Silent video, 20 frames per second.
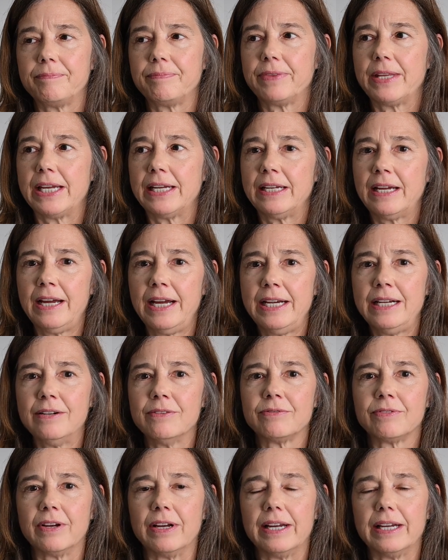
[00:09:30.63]
they kind
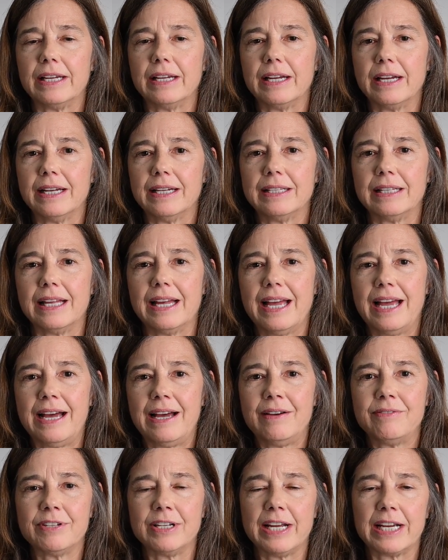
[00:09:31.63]
of
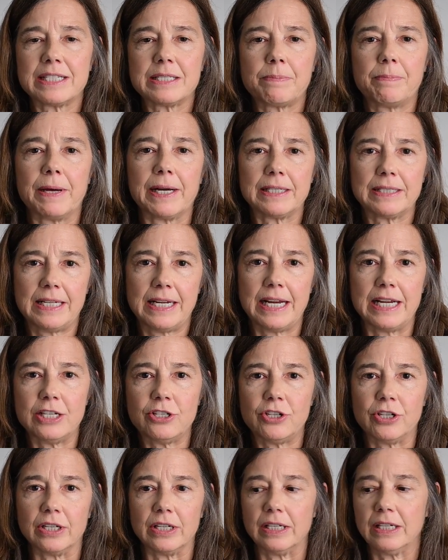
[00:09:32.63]
have an
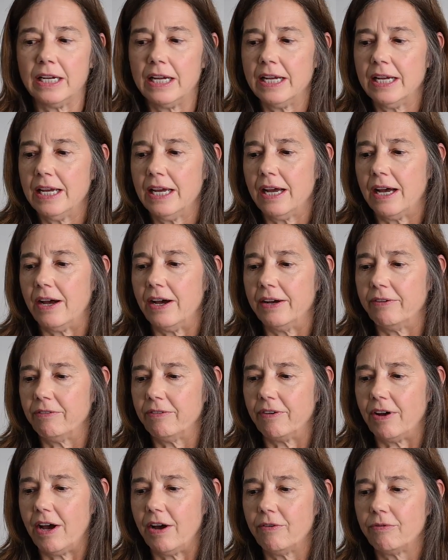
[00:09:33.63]
expectation
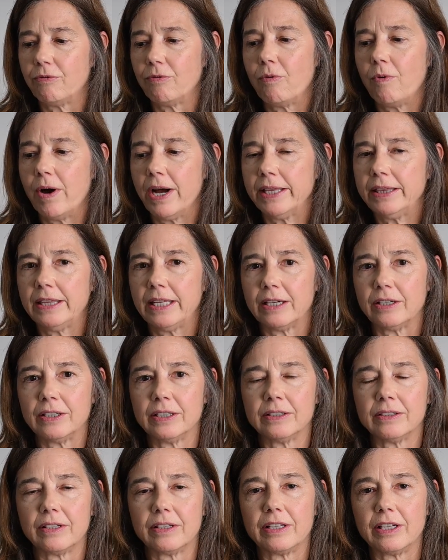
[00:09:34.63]
of what
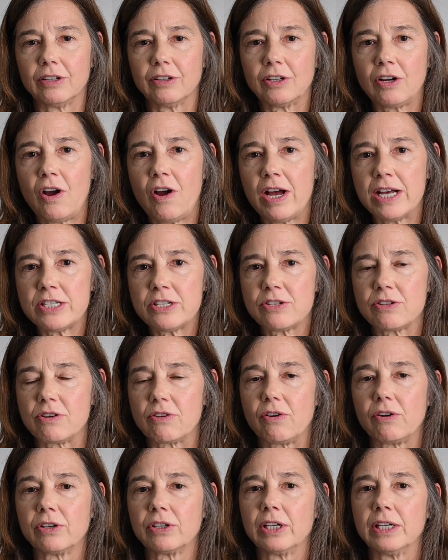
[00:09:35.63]
their costs
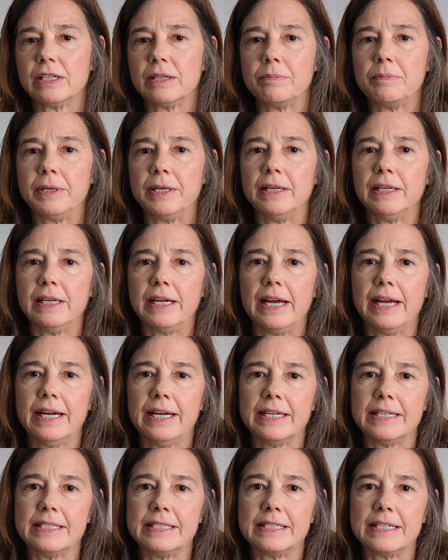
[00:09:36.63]
are going to be,
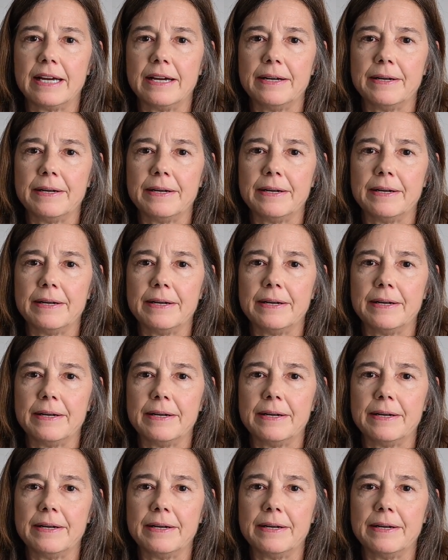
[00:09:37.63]
and